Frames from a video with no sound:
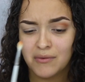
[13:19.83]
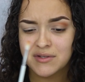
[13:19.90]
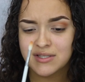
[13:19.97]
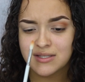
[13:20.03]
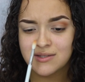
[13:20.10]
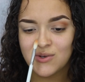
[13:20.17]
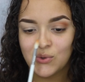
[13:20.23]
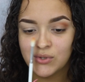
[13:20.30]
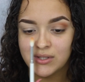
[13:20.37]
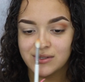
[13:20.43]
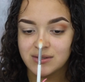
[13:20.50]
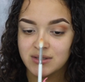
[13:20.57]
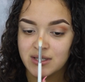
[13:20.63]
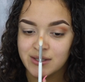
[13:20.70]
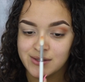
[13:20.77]
Well, this is the only
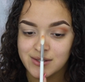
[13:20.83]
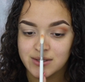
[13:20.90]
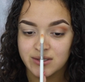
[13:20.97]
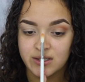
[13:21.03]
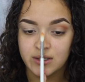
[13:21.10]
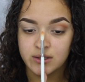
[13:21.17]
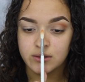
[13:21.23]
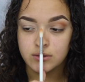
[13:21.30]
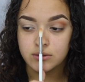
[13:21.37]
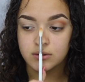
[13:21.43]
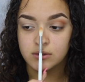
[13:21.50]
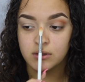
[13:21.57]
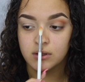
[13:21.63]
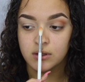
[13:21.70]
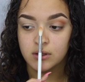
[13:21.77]
thing that it sucks.
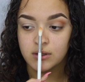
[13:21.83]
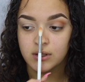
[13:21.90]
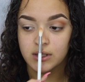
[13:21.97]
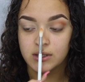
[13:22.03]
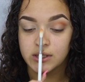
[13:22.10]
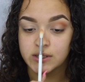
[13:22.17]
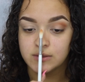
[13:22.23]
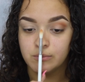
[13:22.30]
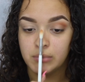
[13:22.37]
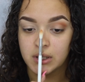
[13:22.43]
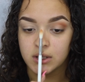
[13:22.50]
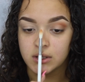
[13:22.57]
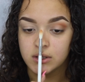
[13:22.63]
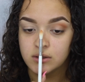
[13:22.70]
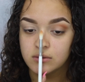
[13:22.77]
Look, it looks
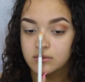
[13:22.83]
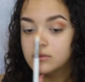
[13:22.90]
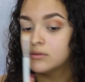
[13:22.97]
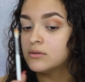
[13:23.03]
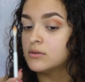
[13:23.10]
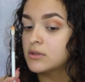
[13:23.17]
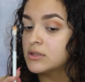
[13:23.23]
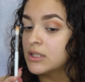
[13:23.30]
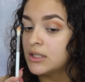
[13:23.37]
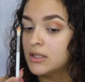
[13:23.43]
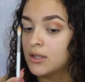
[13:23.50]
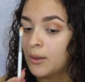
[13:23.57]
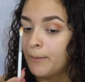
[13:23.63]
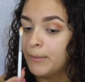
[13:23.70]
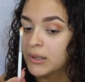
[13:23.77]
burnt. It looks like a
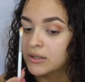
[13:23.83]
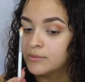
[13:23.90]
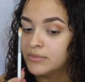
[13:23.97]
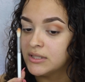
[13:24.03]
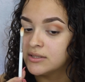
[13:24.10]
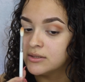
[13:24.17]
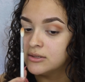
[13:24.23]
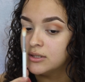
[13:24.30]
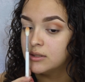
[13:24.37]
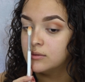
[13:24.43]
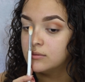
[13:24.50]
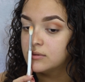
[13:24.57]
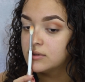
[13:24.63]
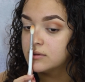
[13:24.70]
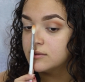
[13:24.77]
little burnt piece of
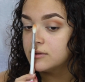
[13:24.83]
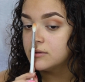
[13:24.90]
toast.